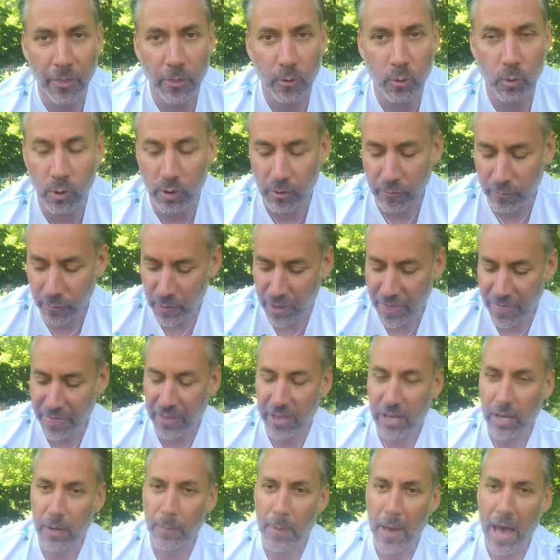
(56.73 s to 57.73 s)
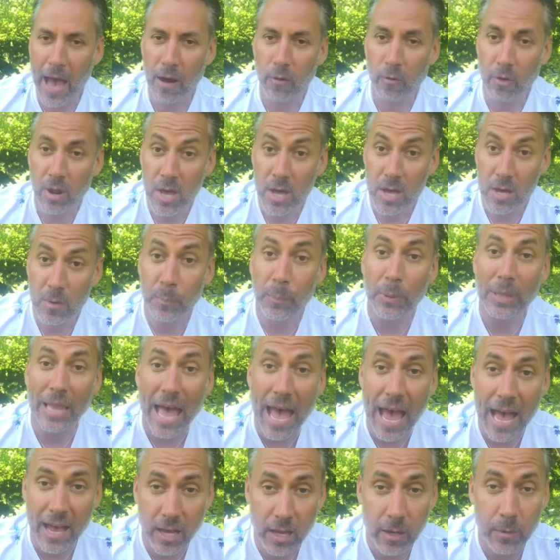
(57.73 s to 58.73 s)
or if we think about
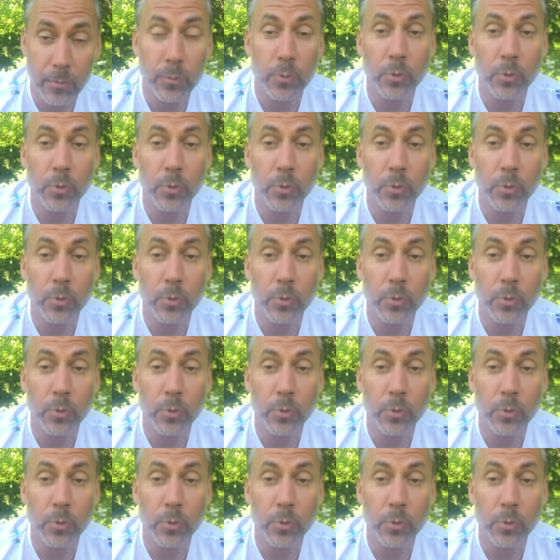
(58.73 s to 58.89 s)
Black